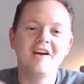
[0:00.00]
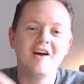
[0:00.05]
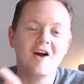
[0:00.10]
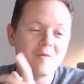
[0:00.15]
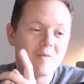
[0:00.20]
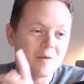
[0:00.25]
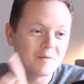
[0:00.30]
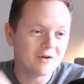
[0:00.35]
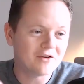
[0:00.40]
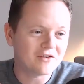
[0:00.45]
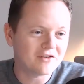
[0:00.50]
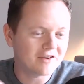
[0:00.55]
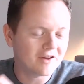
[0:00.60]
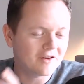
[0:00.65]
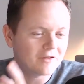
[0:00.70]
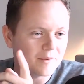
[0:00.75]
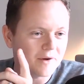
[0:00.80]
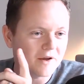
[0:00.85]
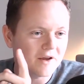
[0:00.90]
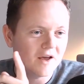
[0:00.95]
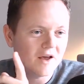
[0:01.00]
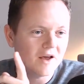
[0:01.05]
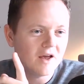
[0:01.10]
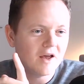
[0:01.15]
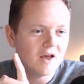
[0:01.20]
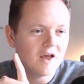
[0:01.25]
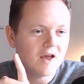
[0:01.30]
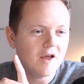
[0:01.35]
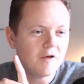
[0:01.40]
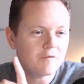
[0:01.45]
I remember she said to me,
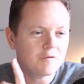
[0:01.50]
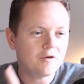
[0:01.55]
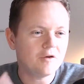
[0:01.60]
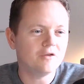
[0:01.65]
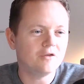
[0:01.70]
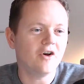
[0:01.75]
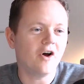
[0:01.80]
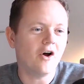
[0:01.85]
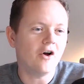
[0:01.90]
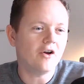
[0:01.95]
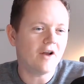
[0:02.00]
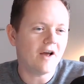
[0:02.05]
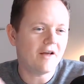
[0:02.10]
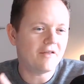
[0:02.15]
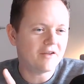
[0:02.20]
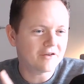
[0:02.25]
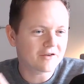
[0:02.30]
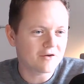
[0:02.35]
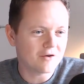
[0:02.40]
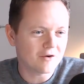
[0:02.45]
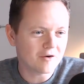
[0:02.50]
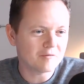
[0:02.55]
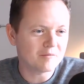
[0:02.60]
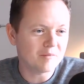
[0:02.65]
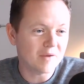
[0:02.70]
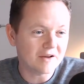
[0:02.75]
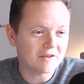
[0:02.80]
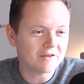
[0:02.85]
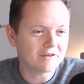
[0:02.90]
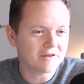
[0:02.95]
if you don't, and this could have
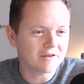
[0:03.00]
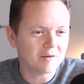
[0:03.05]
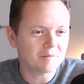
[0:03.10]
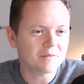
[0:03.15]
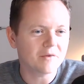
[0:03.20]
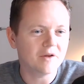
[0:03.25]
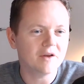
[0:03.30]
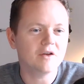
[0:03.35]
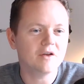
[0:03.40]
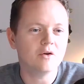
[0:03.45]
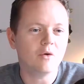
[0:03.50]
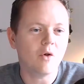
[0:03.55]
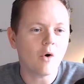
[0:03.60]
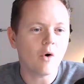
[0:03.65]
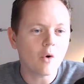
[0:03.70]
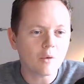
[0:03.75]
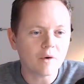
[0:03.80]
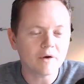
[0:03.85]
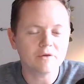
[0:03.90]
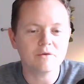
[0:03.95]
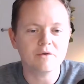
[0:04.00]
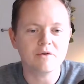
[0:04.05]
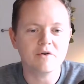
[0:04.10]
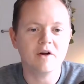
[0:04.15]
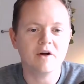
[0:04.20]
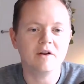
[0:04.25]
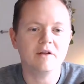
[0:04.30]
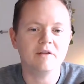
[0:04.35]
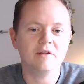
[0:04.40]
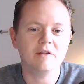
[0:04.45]
been something, you'll always
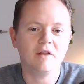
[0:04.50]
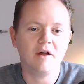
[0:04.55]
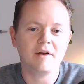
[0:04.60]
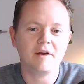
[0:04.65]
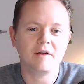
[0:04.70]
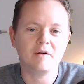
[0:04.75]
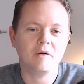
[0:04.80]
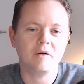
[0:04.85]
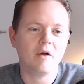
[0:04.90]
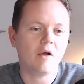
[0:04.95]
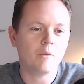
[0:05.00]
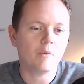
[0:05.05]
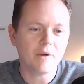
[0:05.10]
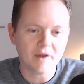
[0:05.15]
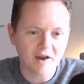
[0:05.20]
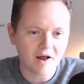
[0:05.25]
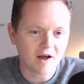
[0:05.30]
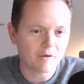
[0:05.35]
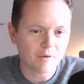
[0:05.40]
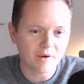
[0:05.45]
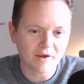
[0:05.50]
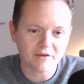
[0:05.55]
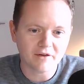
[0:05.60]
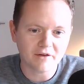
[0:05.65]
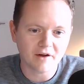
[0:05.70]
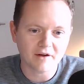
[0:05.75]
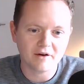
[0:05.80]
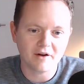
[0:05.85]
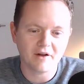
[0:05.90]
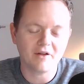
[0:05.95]
regret it. Like, we can
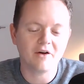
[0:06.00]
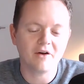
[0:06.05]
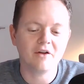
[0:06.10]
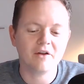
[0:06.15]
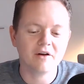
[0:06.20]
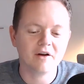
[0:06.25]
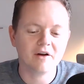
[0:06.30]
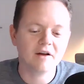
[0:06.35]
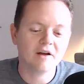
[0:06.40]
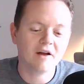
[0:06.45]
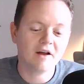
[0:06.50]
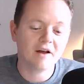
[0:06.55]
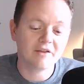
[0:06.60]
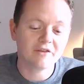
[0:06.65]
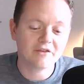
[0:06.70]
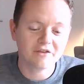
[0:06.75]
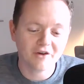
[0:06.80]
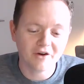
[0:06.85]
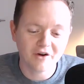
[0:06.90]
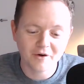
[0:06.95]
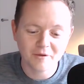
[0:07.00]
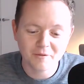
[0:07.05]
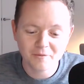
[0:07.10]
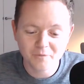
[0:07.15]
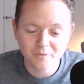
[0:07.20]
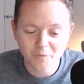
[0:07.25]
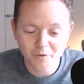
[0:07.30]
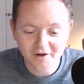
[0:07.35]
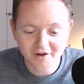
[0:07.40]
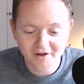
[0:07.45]
take another holiday. And so
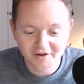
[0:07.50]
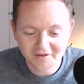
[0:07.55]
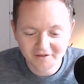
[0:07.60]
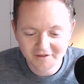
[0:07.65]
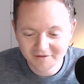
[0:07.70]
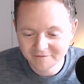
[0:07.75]
we did.